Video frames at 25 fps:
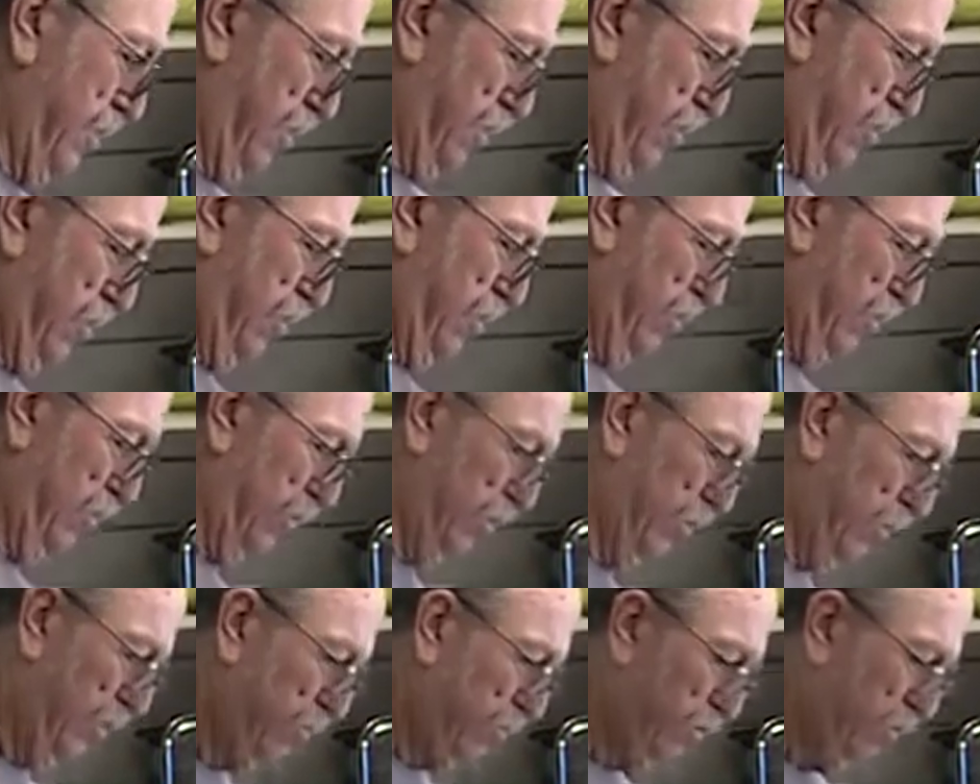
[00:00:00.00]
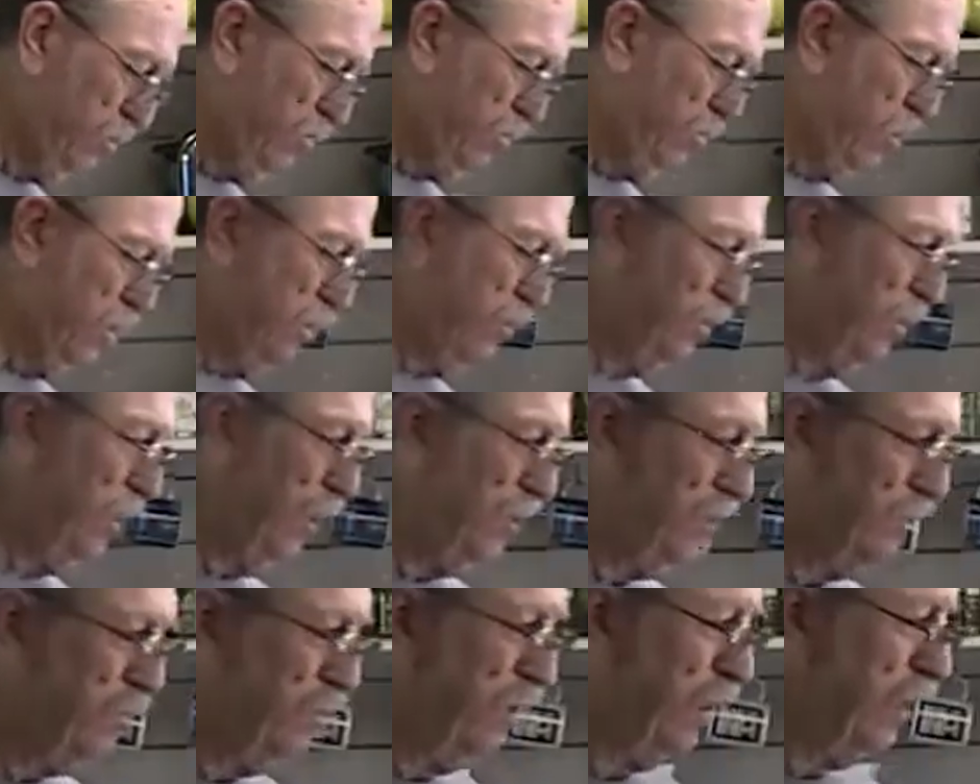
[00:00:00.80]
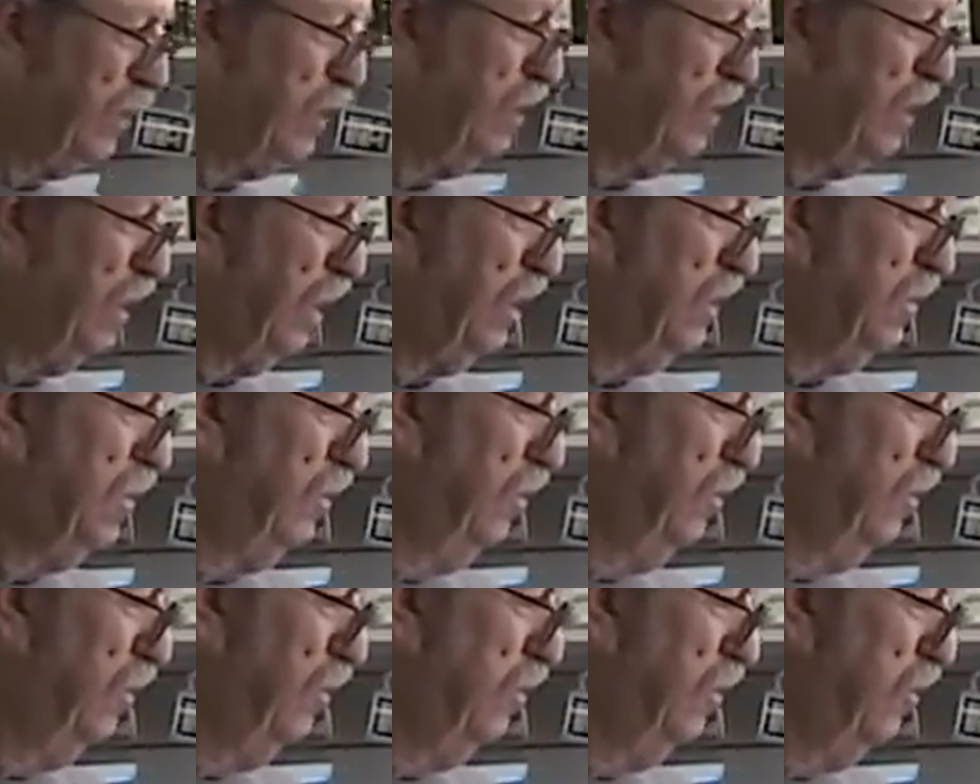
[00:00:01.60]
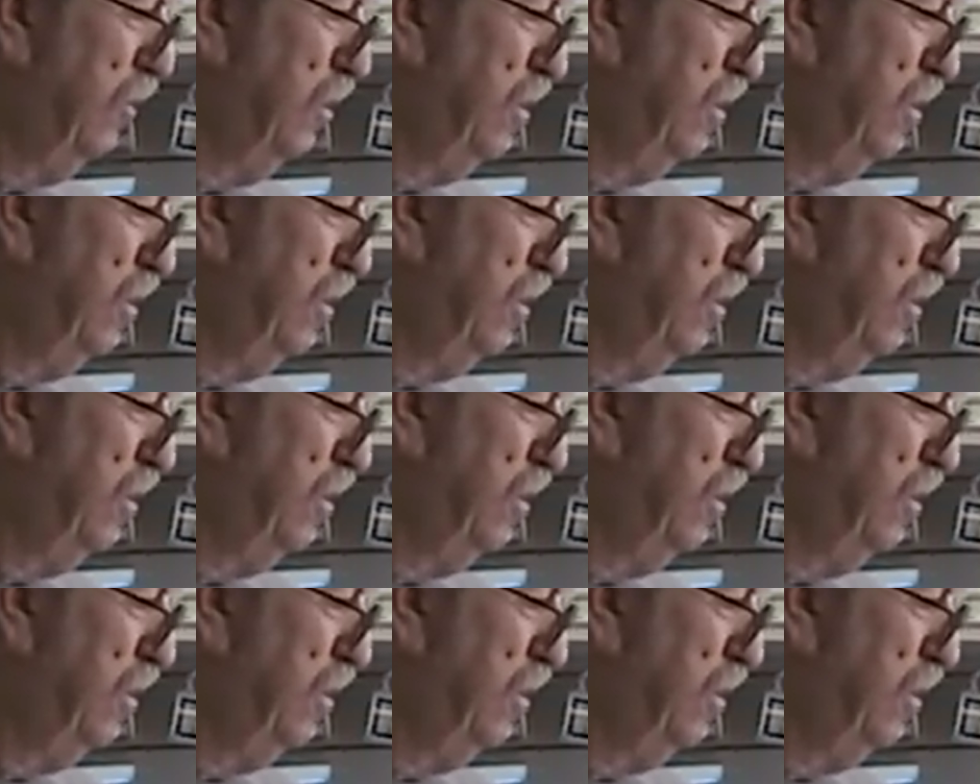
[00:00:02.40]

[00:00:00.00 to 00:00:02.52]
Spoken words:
So this is a drink that I do